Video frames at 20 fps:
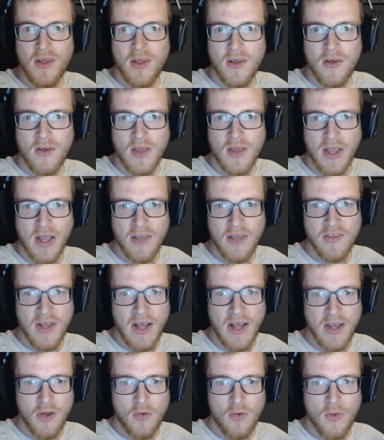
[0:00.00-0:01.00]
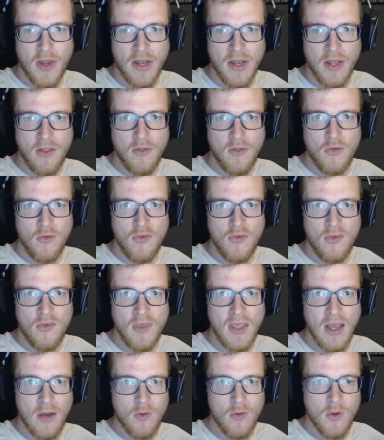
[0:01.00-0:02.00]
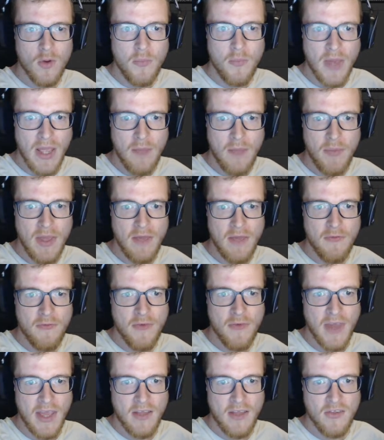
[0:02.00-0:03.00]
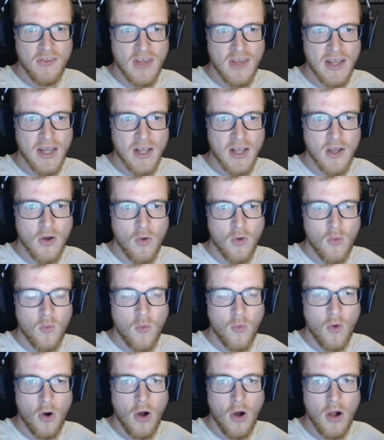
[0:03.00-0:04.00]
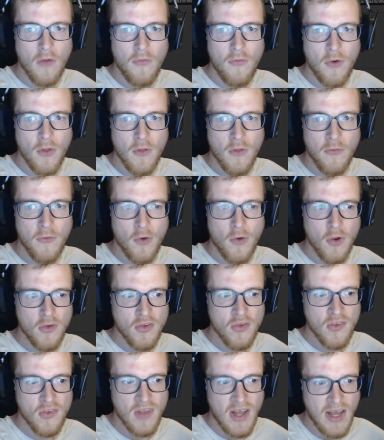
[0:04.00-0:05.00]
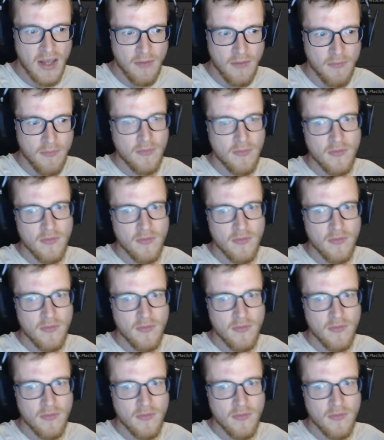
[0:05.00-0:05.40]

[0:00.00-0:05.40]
Okay, guys, are you ready to see our baby fake Sadako walk for the first time?